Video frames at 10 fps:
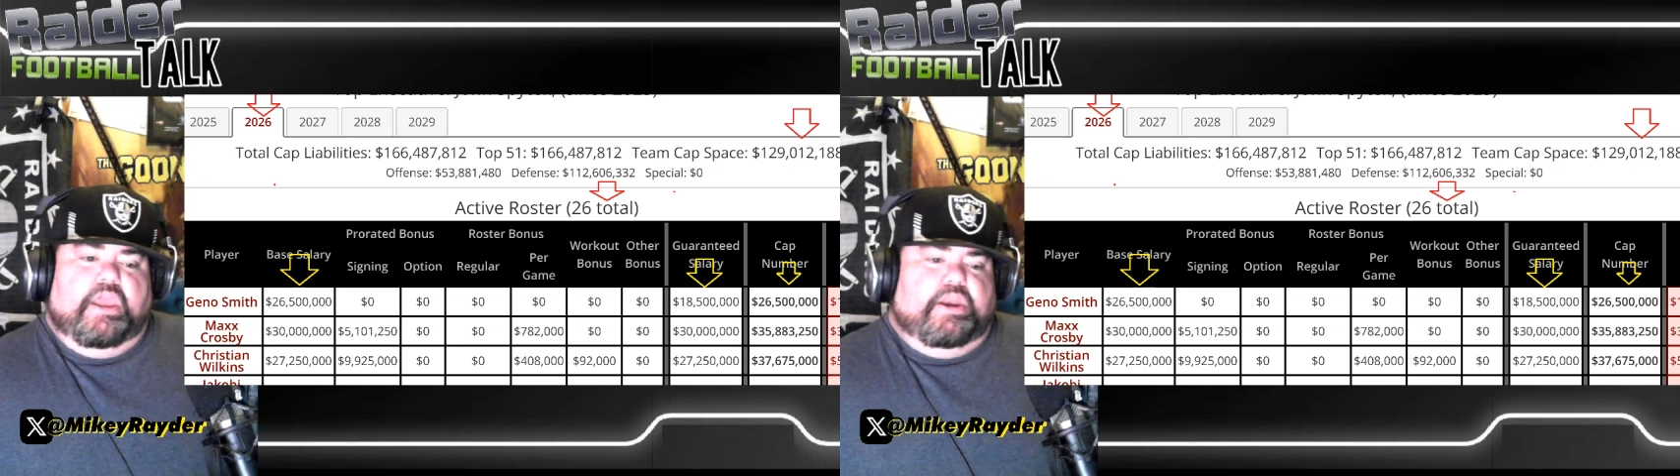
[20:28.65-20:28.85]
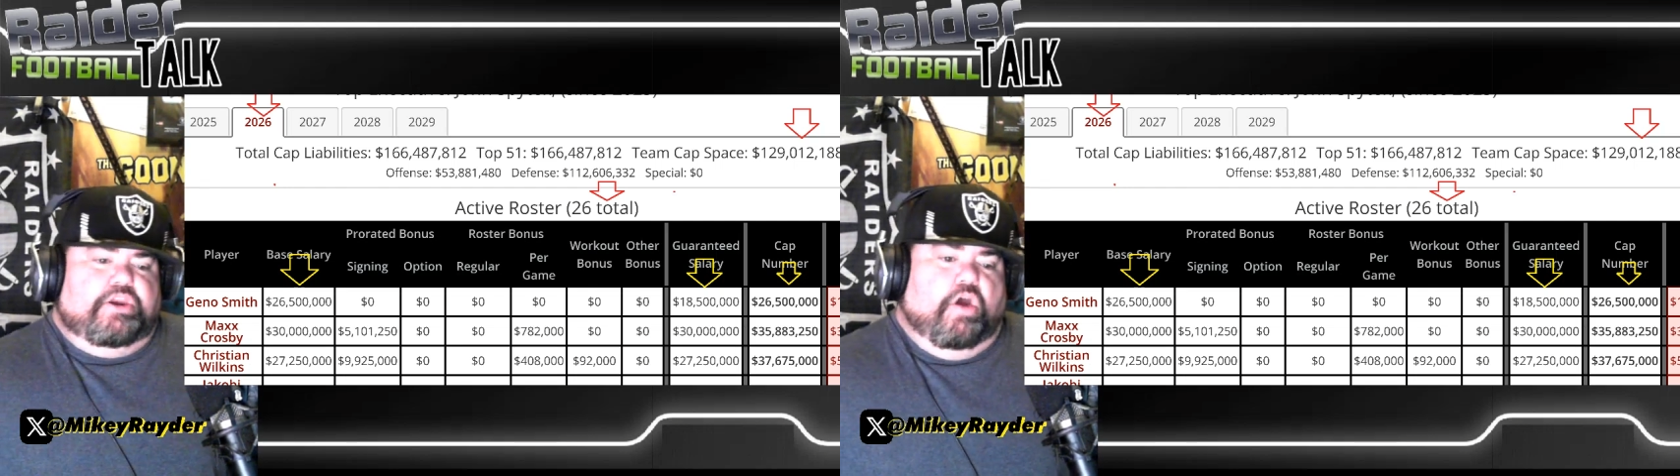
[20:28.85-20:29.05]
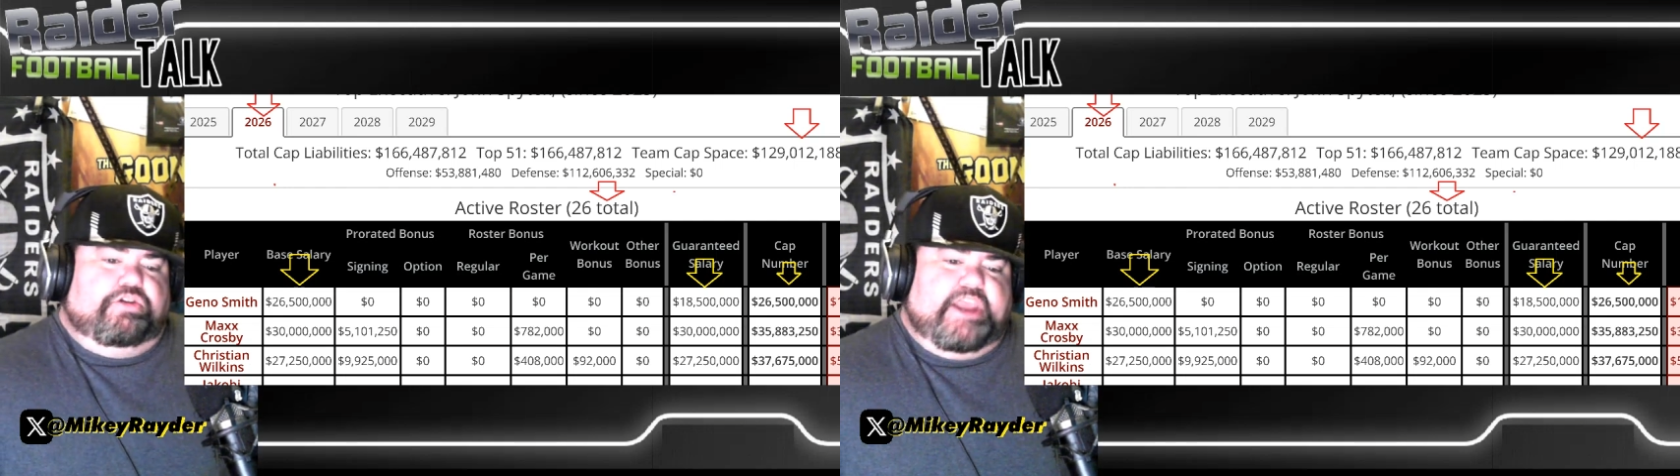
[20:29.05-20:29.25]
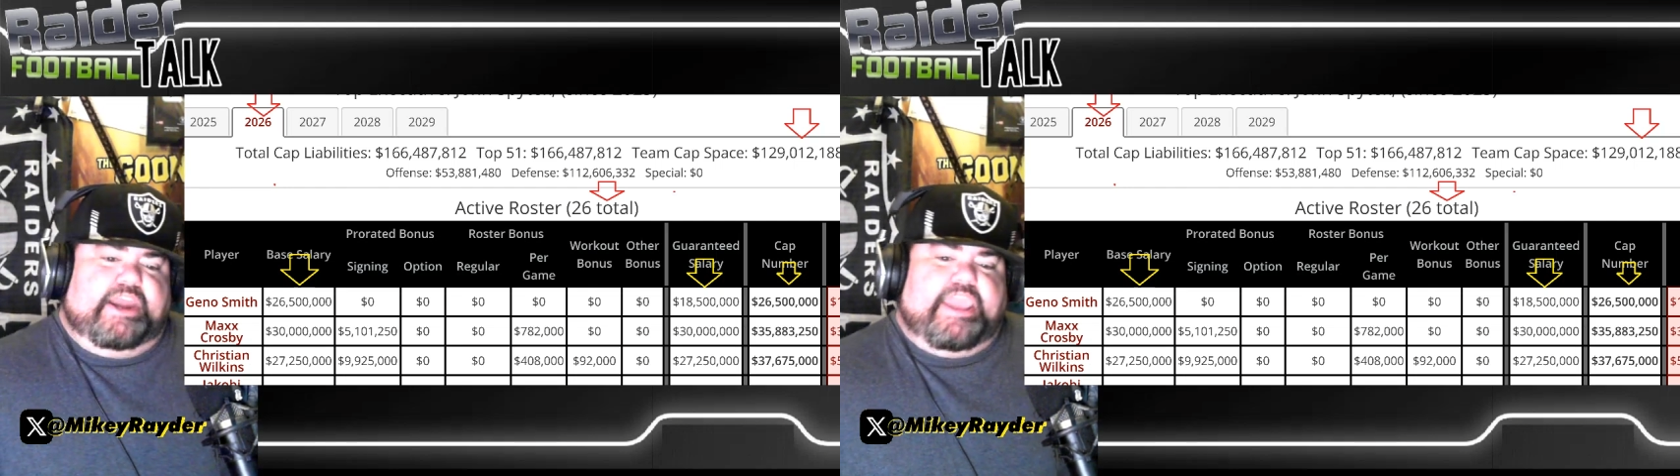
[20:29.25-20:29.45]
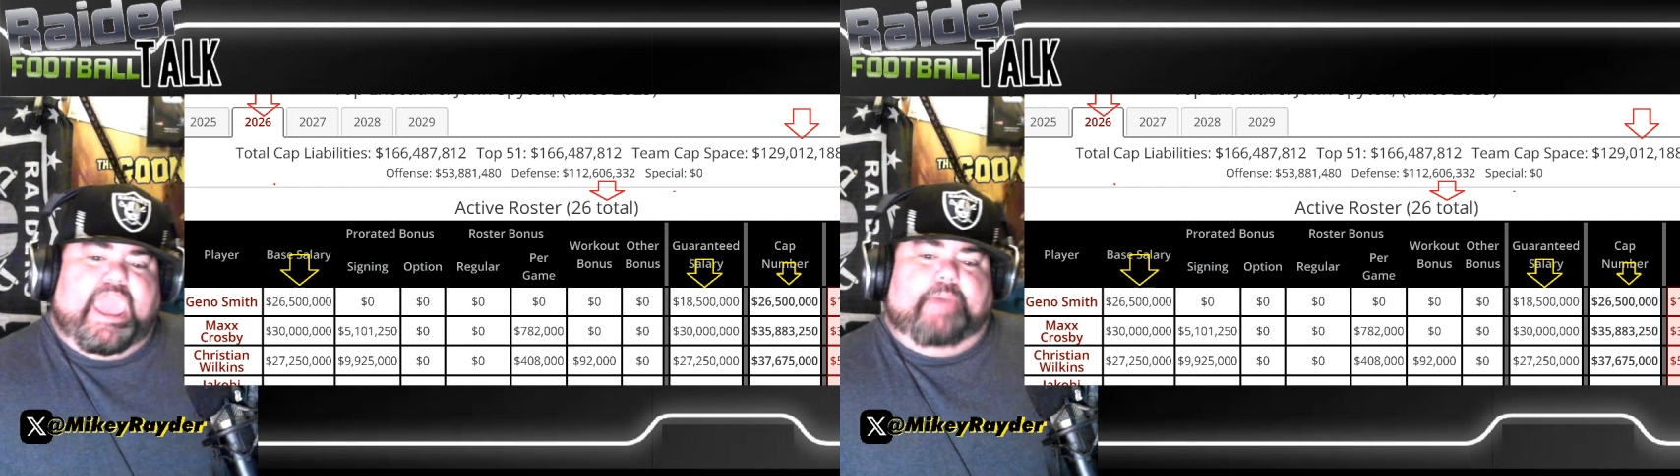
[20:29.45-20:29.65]
no dead
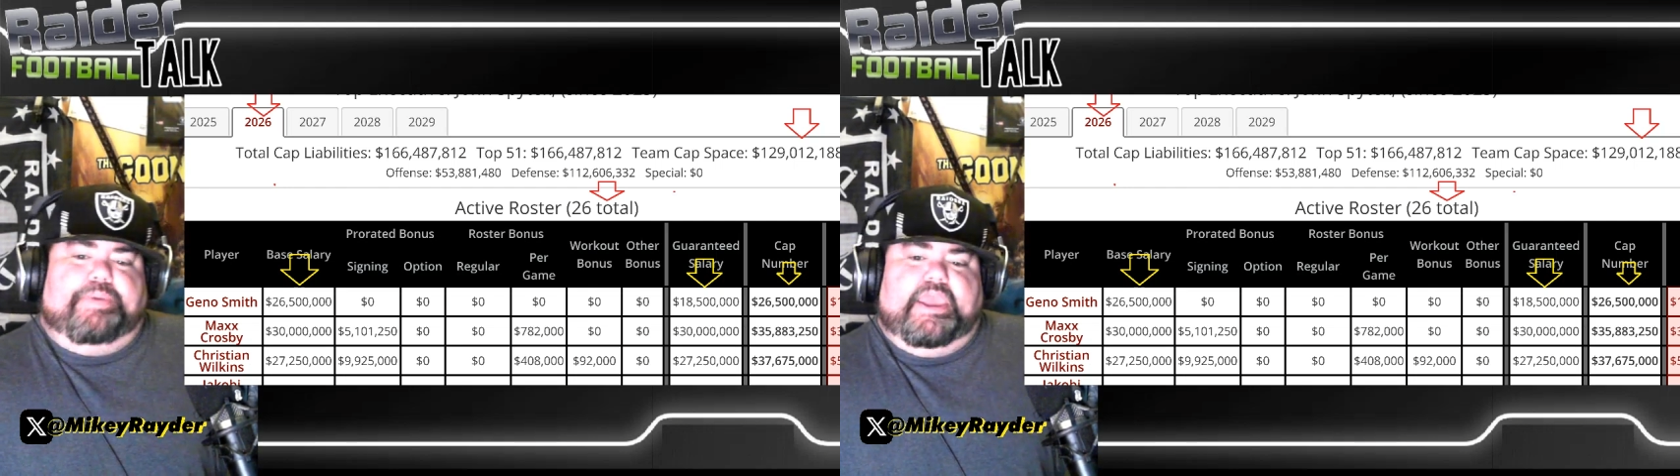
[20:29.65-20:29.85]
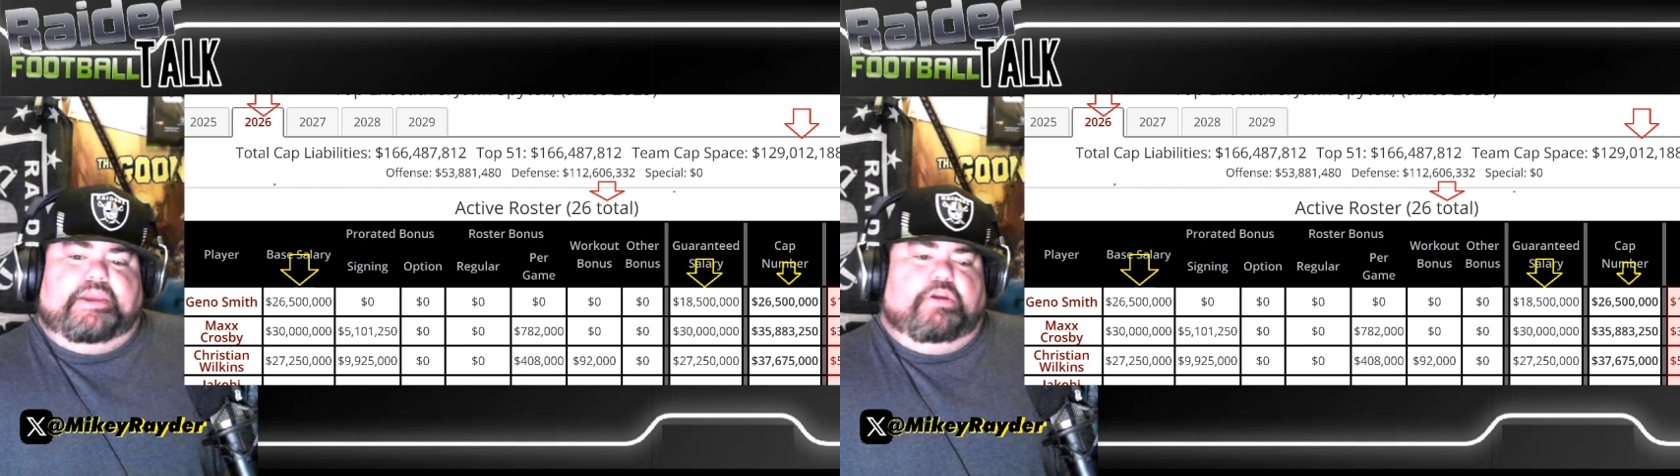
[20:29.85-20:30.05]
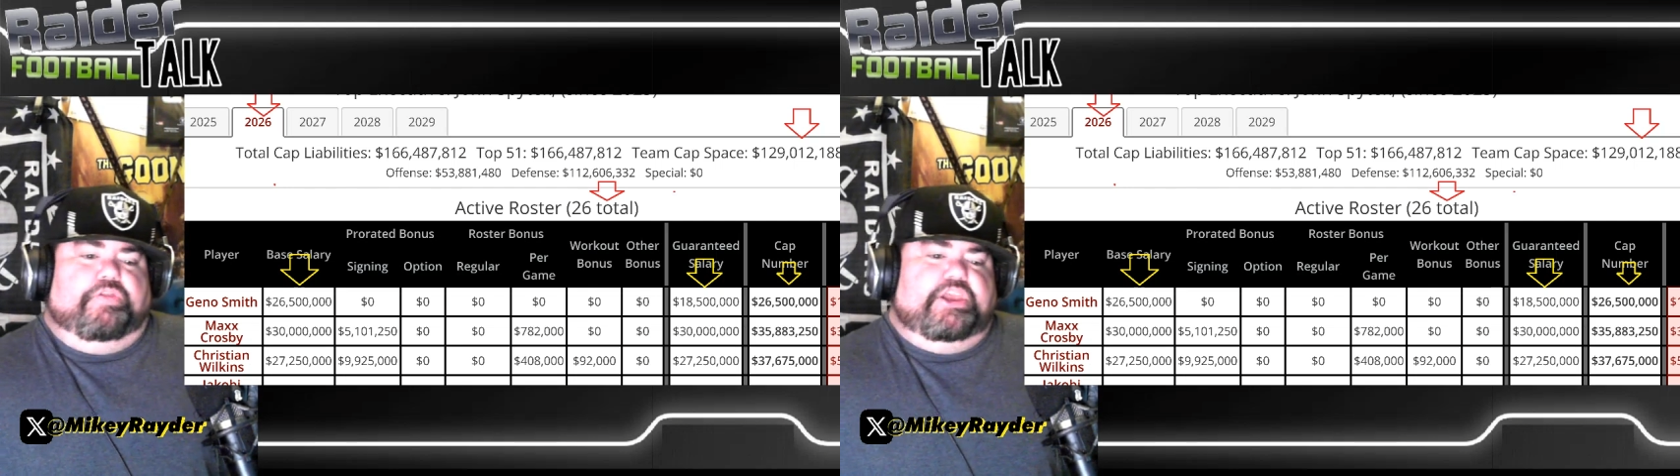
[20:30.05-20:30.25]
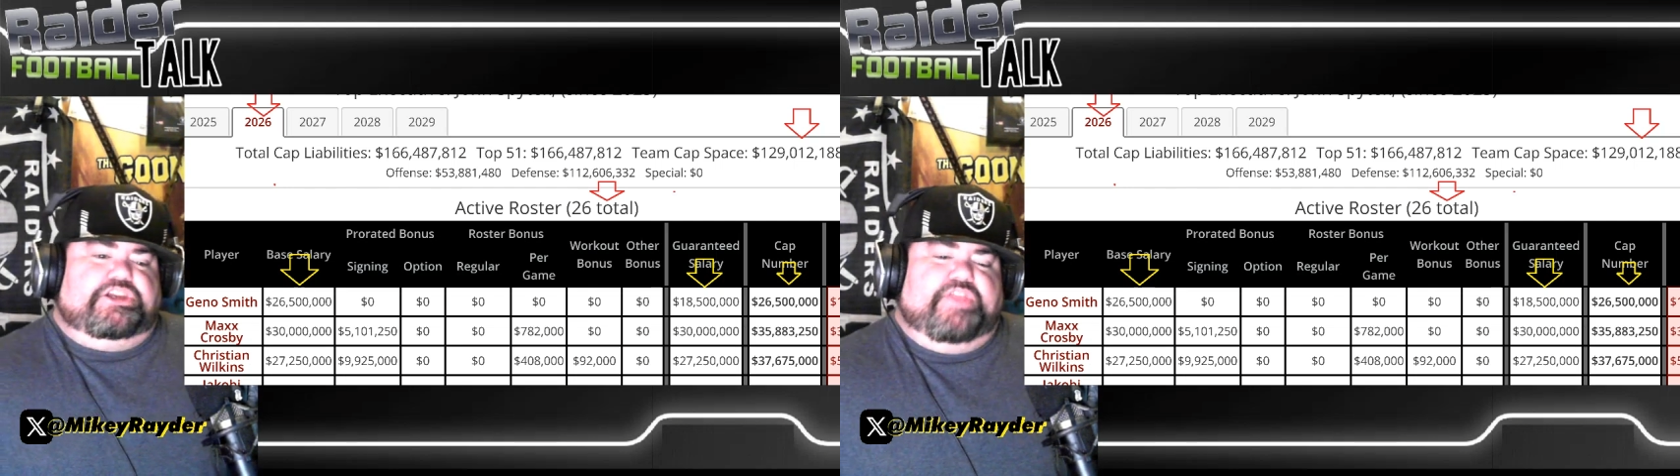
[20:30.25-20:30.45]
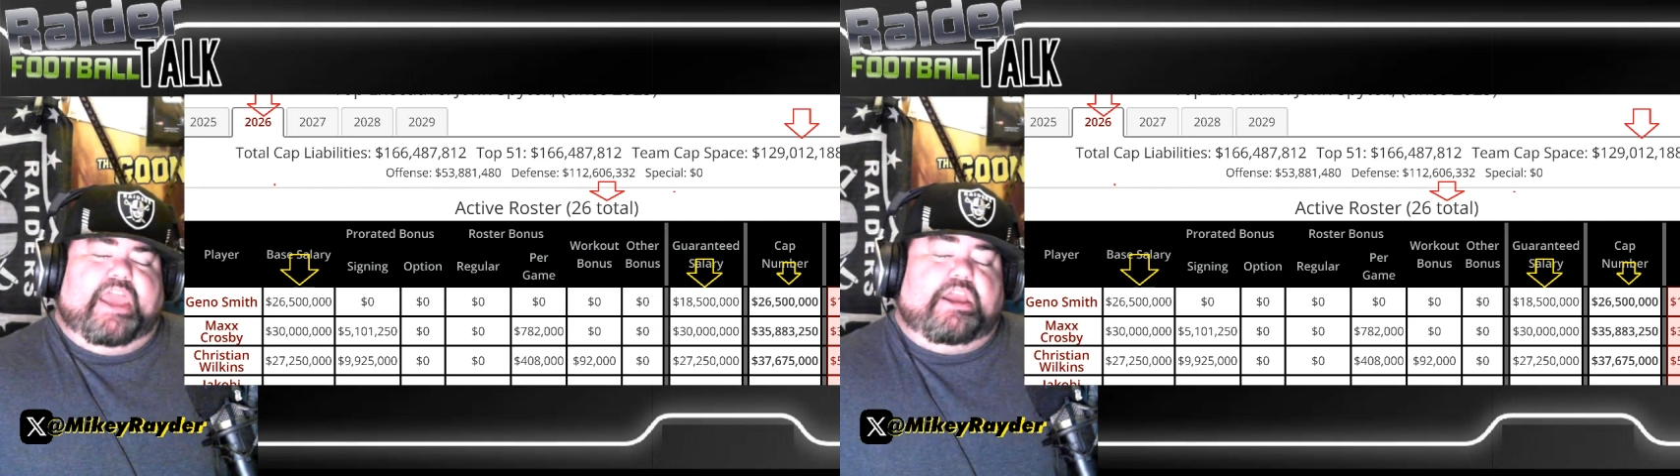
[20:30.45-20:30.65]
cap hit, no this and that,